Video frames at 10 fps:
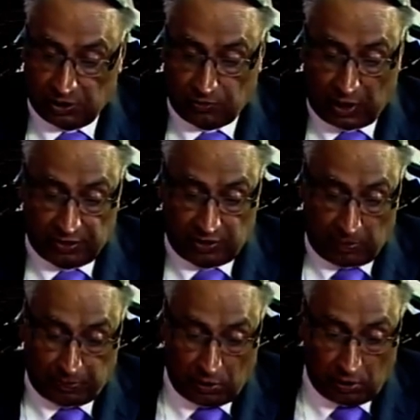For
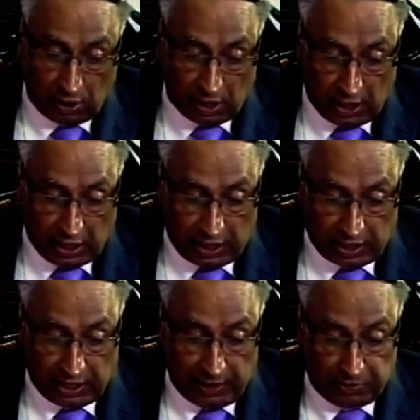example, uh, mm.
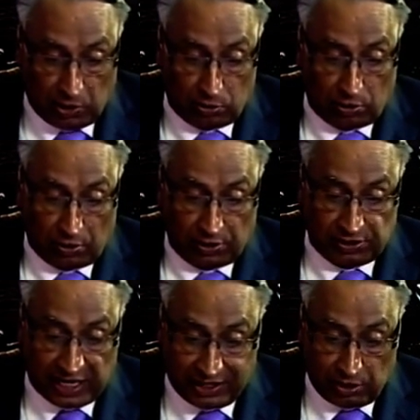clamp down on
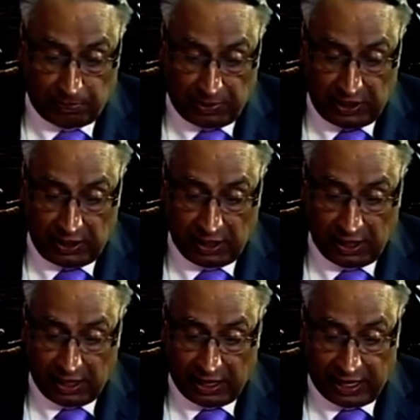executive pay
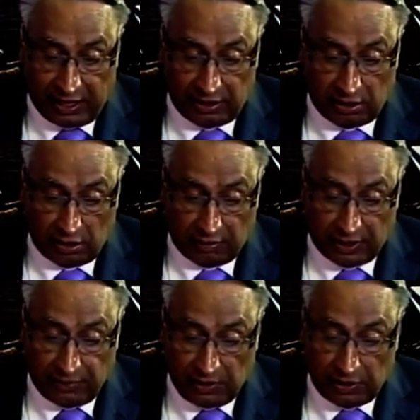and uh,
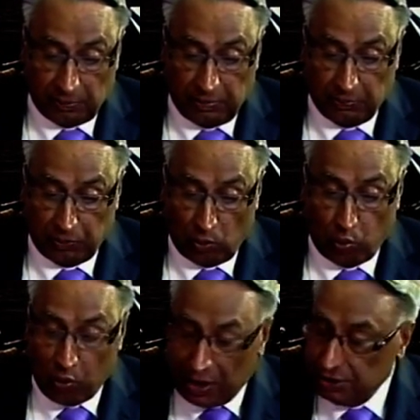giving the people
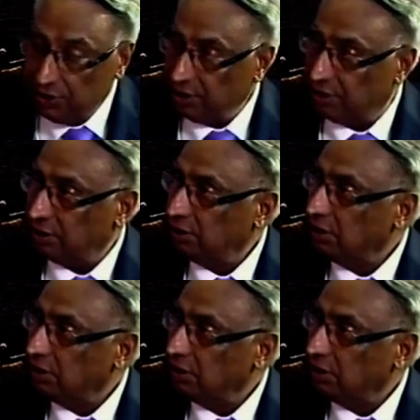one year